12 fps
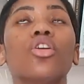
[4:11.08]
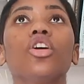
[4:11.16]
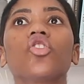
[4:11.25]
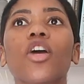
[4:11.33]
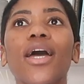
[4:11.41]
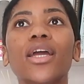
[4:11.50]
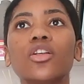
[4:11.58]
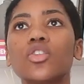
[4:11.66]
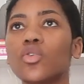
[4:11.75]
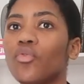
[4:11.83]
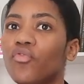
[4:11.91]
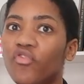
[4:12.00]
not trying
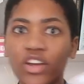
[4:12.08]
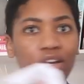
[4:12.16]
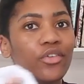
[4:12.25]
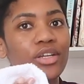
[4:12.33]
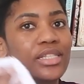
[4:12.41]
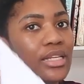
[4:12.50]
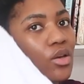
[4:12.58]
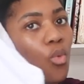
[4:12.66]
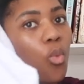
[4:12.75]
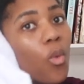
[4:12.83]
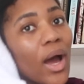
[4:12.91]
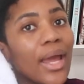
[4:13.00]
to vigorously
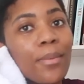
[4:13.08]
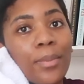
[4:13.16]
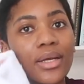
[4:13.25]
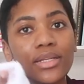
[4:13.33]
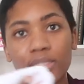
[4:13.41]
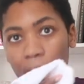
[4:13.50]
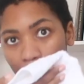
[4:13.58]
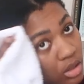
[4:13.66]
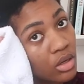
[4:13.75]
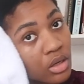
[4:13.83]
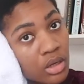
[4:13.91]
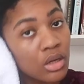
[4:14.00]
wipe it.
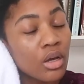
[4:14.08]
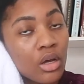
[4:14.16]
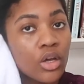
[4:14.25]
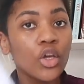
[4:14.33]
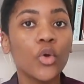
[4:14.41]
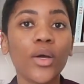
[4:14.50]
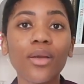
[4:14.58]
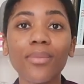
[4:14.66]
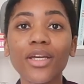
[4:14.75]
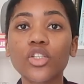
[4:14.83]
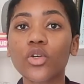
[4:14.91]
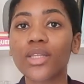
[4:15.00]
You want to
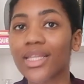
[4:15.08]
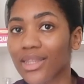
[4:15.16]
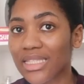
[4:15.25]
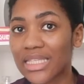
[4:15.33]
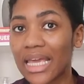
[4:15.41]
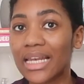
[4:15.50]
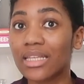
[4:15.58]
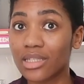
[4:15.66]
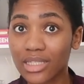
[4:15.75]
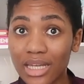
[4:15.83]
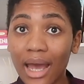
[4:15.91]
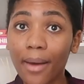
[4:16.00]
make sure that the skin is
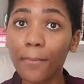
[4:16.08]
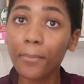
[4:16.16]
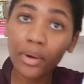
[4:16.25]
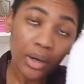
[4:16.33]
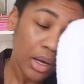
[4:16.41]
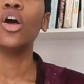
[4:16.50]
damp.